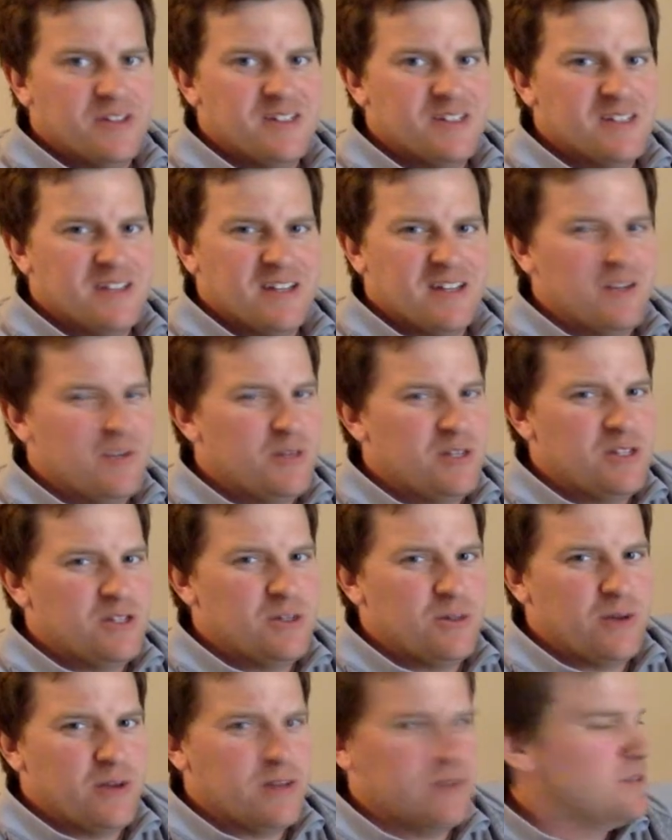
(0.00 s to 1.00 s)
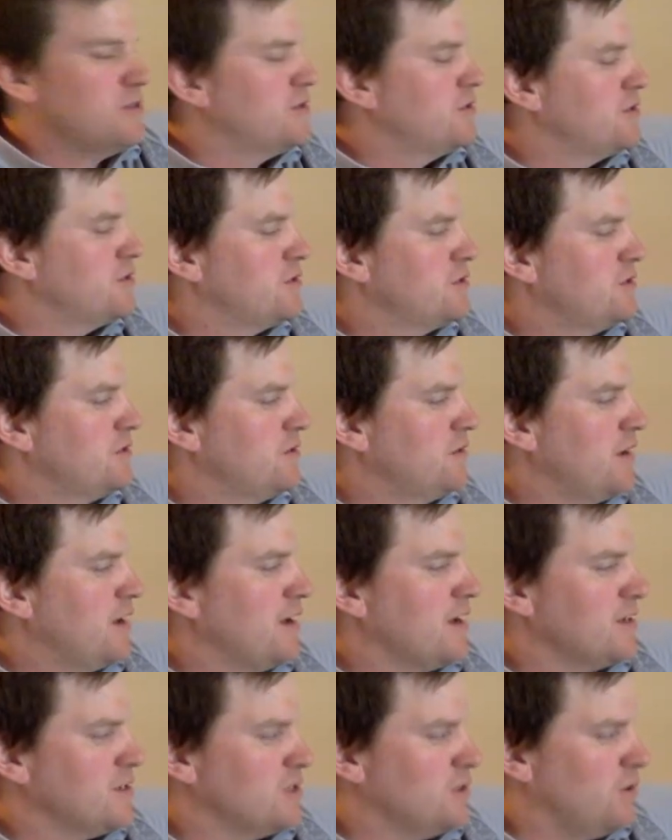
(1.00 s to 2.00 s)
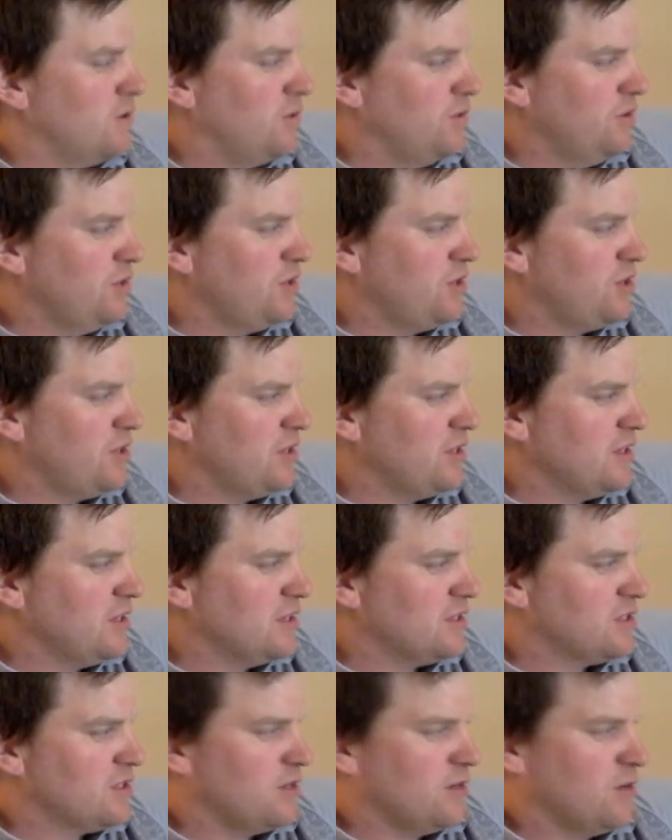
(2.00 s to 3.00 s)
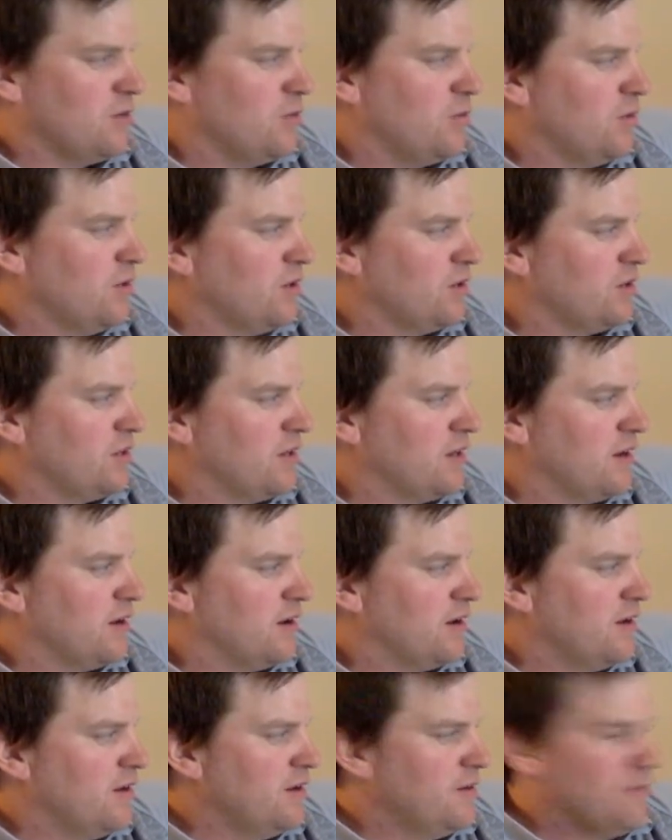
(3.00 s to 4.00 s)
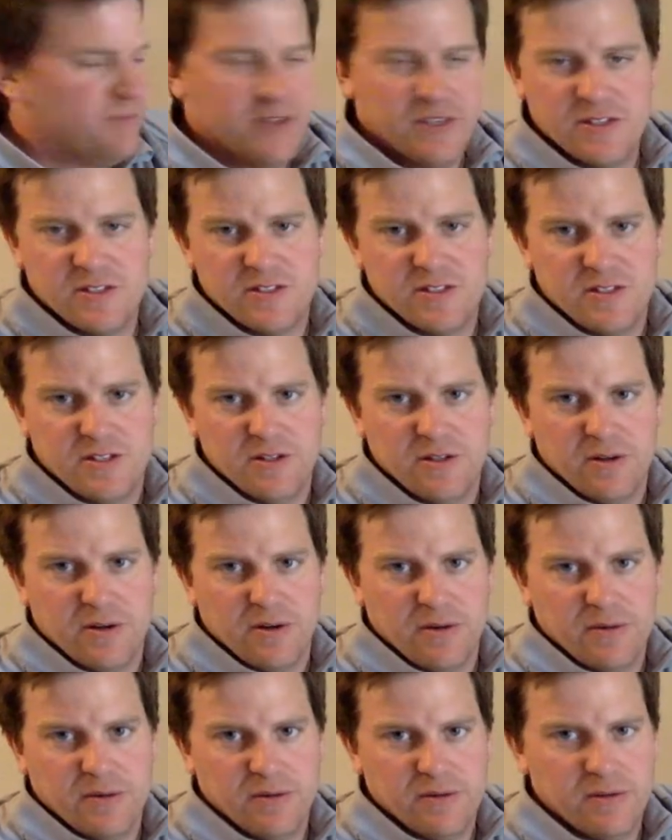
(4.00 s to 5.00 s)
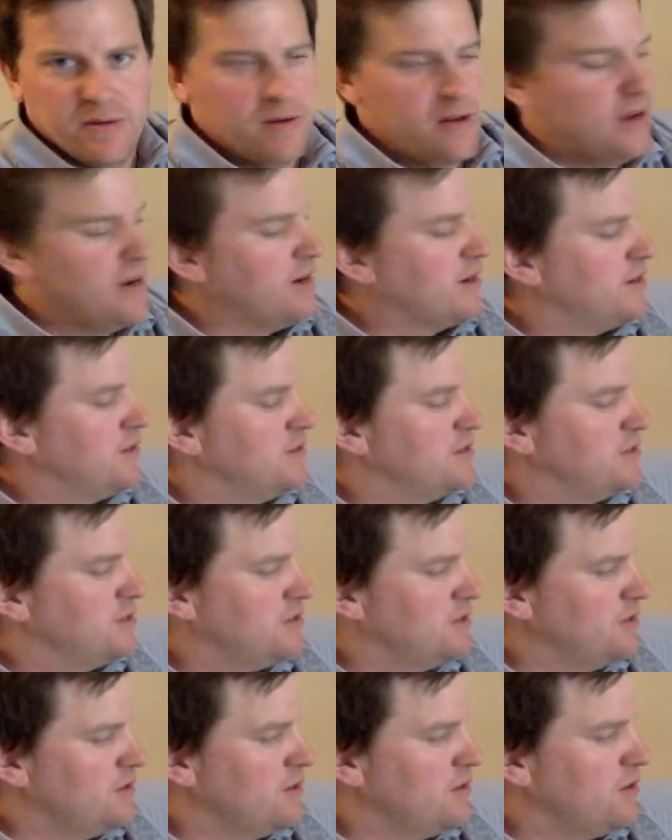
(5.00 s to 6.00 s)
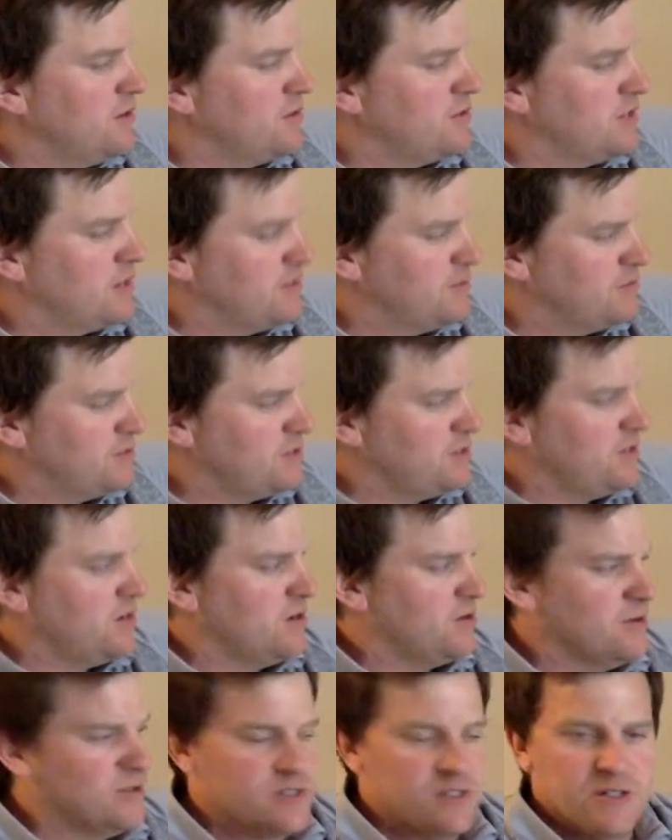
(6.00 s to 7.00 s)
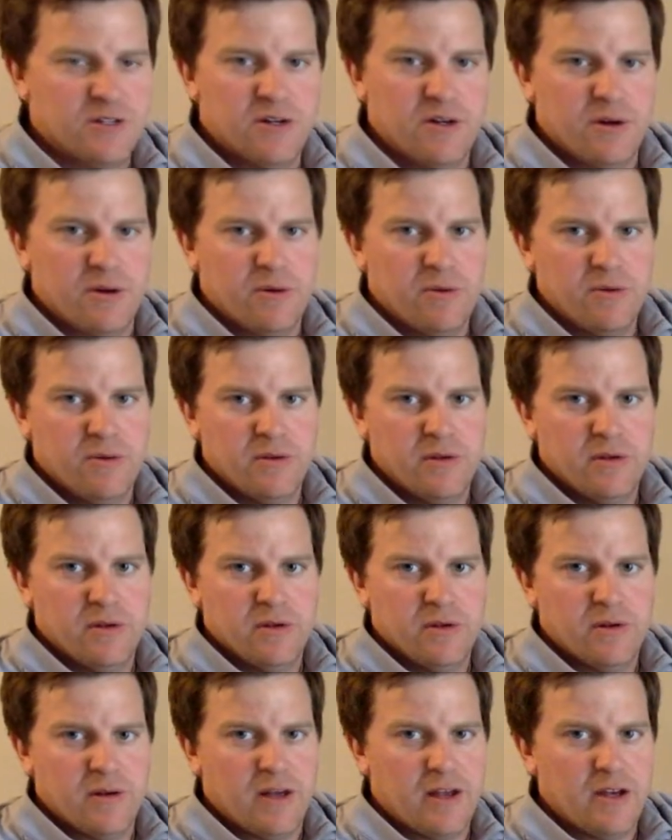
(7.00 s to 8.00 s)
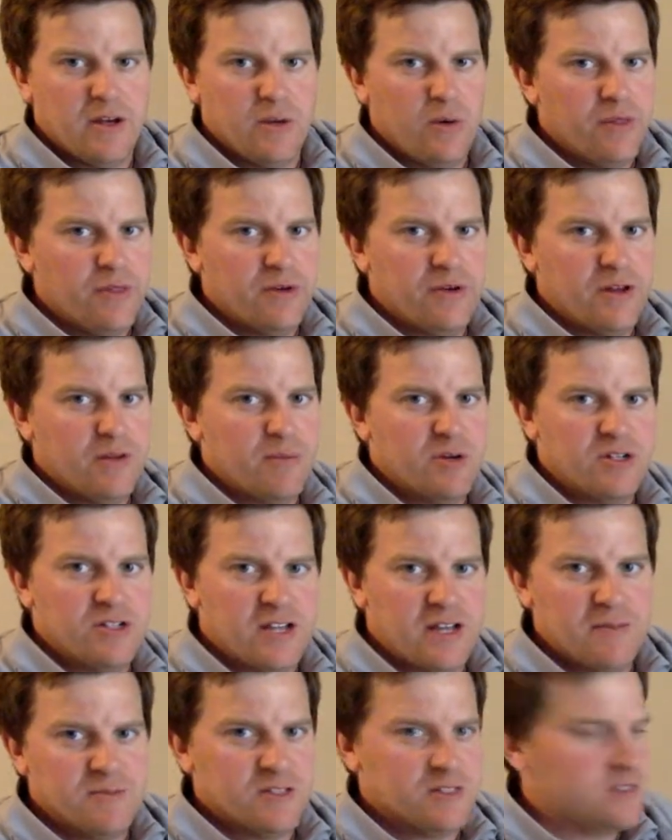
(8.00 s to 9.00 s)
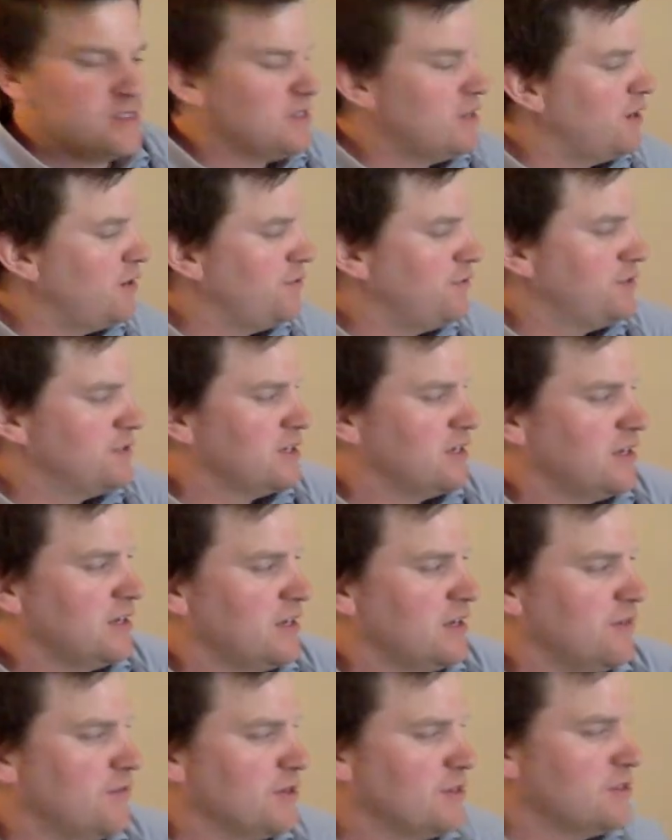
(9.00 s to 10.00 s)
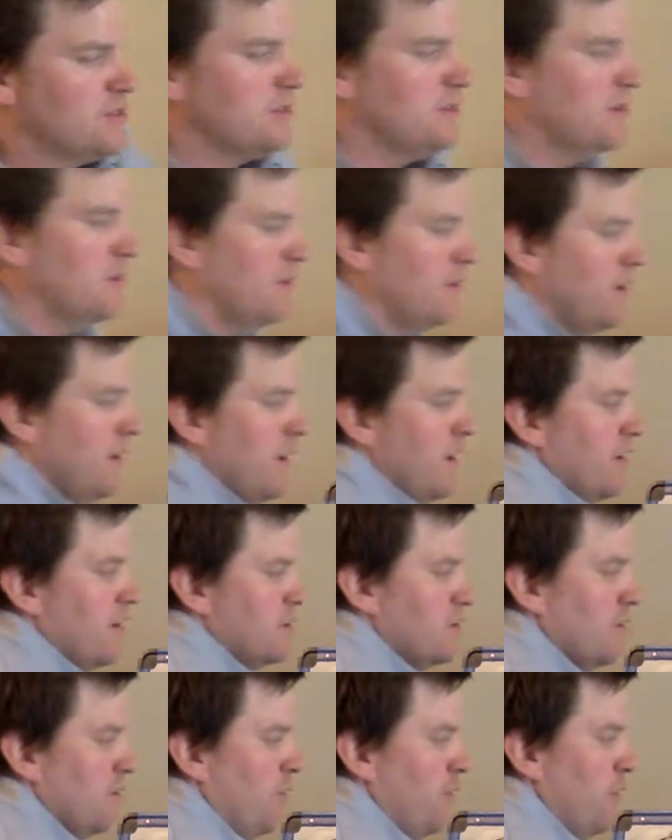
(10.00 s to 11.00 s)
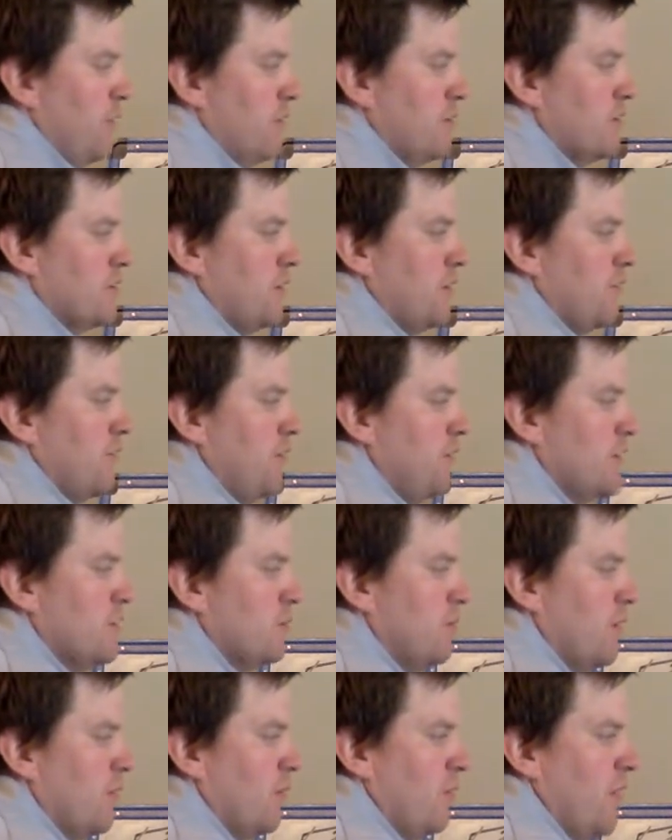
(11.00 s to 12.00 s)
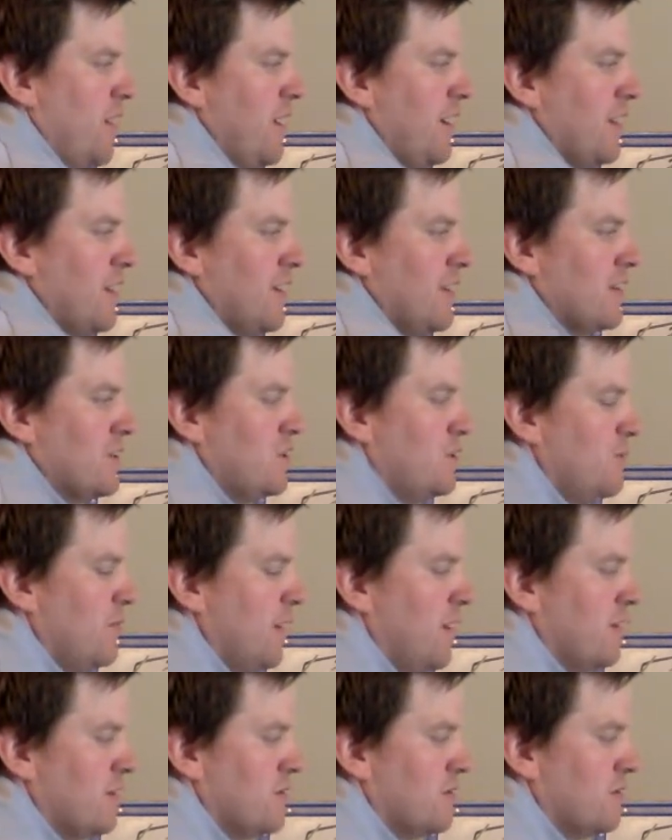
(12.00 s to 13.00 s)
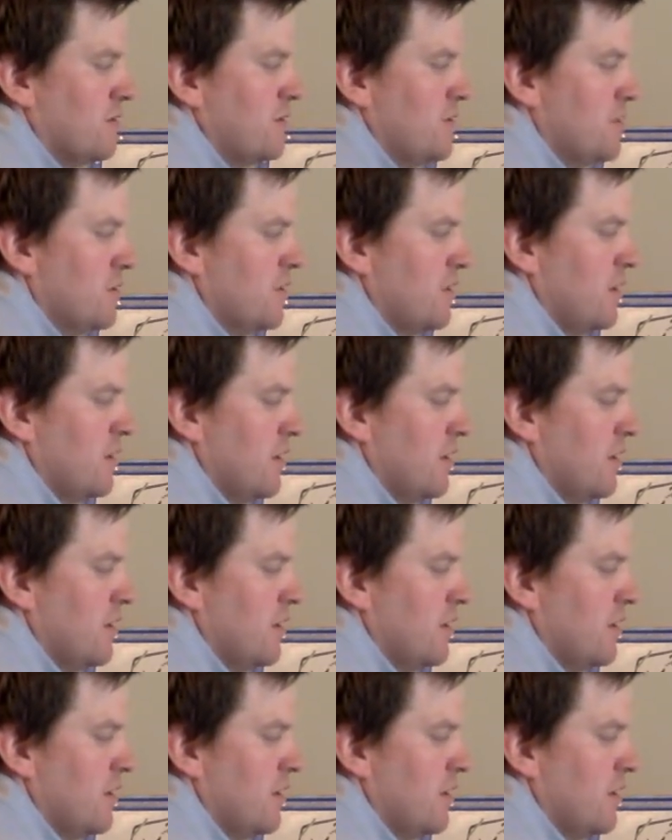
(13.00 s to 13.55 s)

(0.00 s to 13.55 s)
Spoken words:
isn't going to be 2 answers, right? Because the only thing that's going to work there is 0, right? Because 0 times 0 is 0, right? No other number times itself is going to give us 0. So if we were to solve this one, we're not going to get 2 answers,